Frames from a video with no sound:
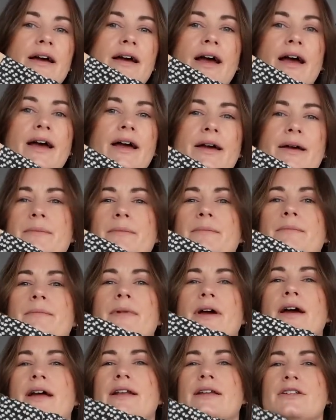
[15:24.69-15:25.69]
And
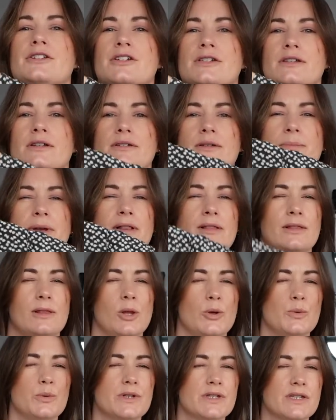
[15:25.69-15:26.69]
it just looked a bit
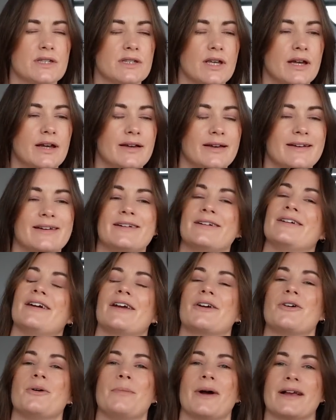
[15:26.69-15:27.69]
loose. I
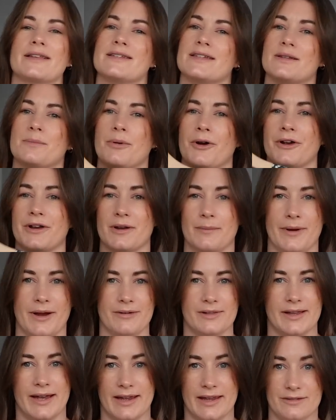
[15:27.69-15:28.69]
go back to the point
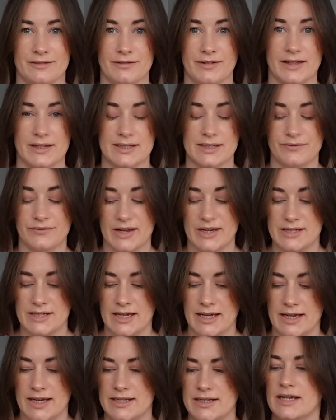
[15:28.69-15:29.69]
about liking things
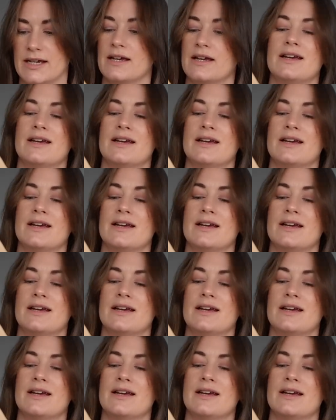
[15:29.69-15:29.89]
fitted.